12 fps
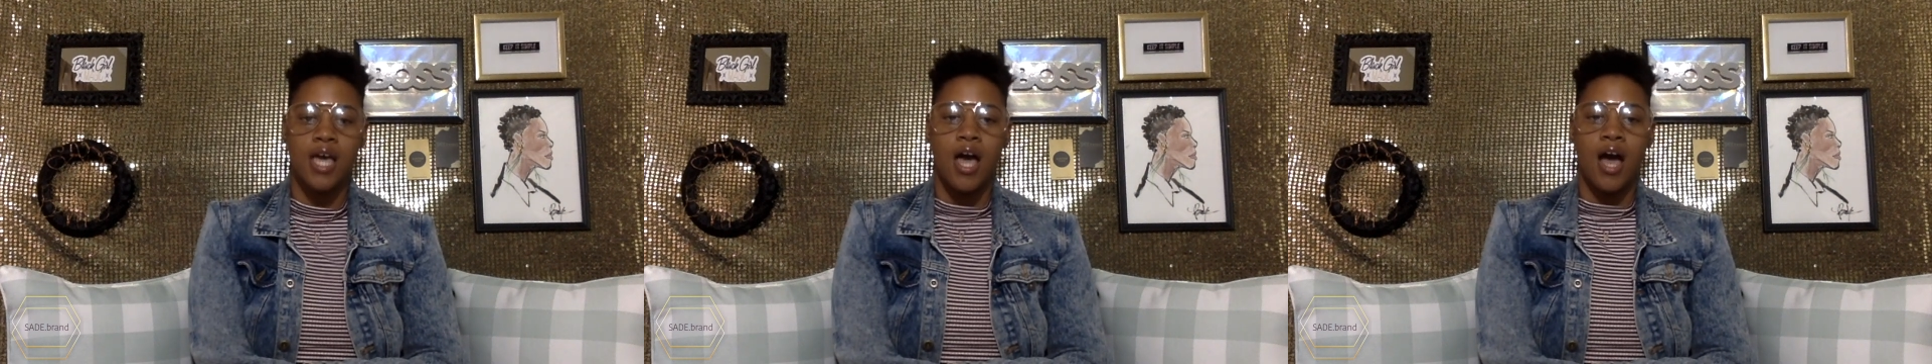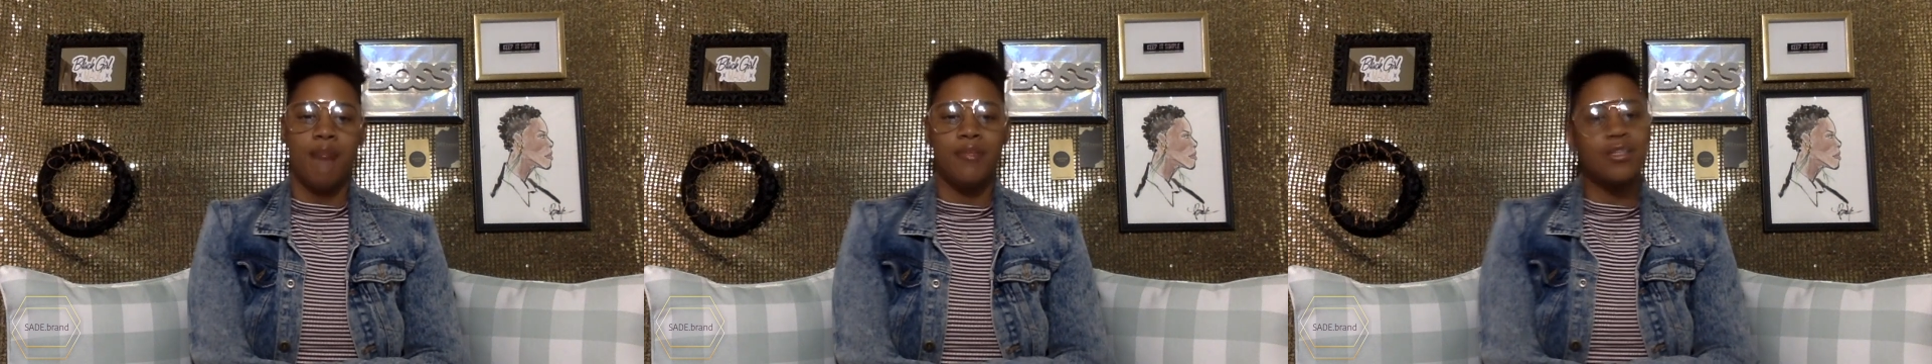
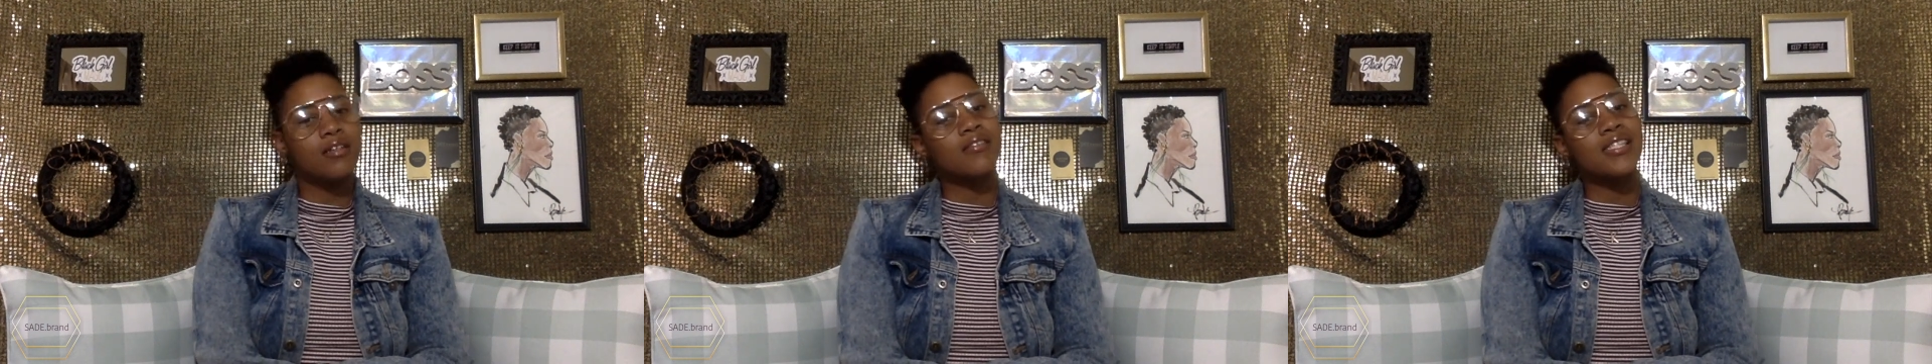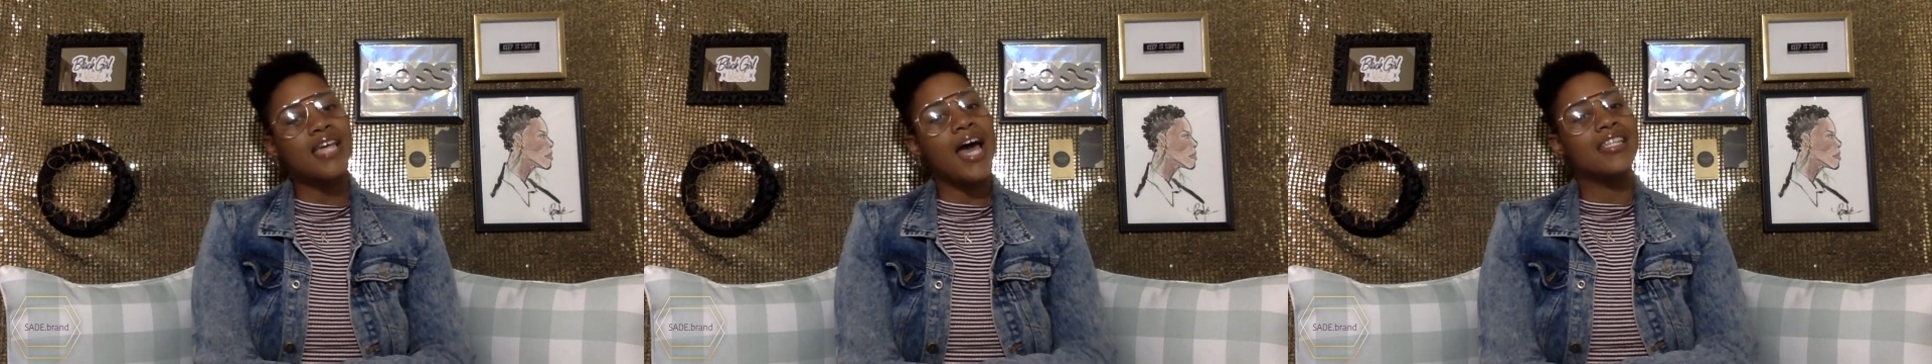I'm a little
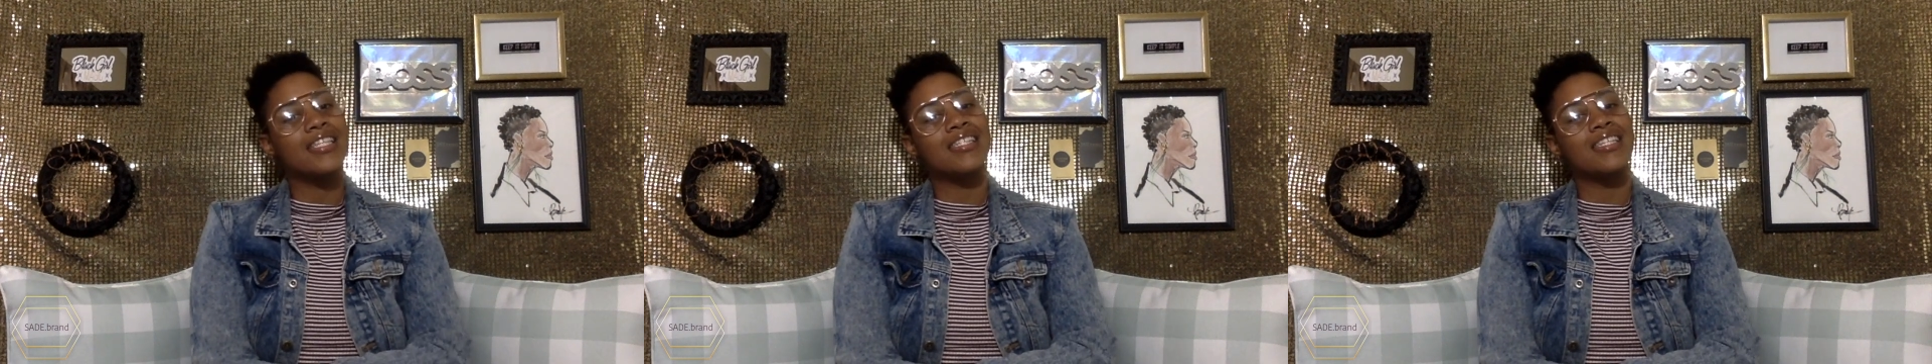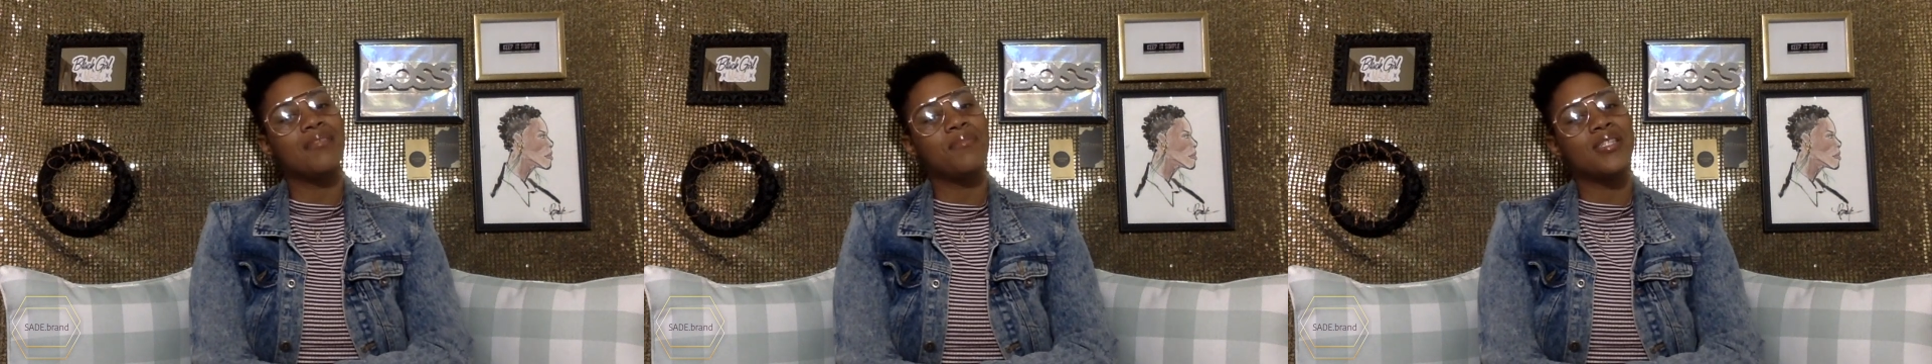sad to
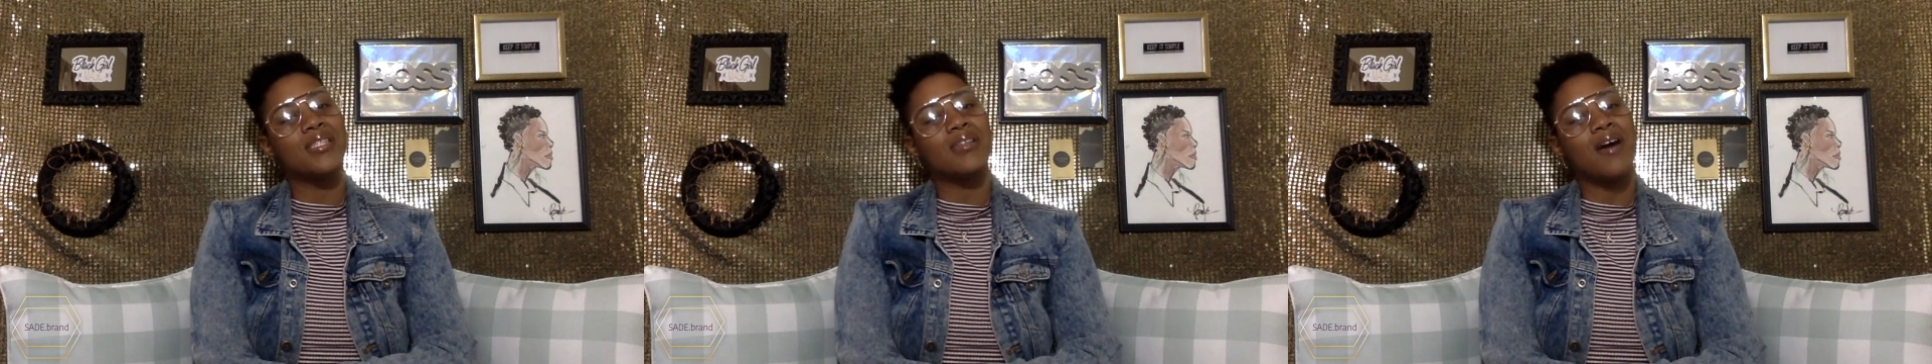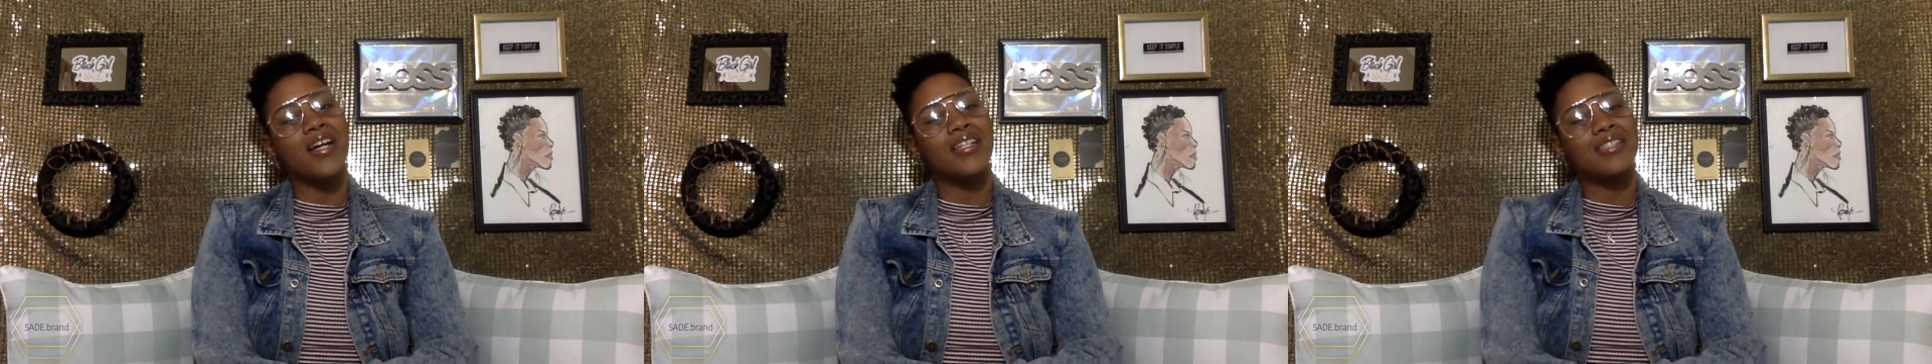see the business
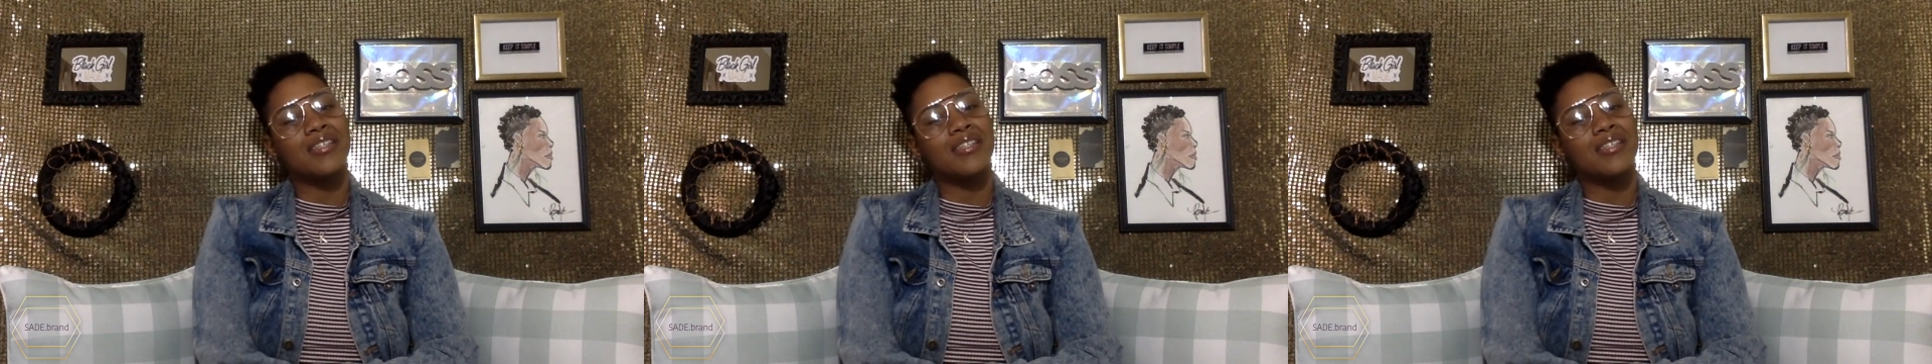cards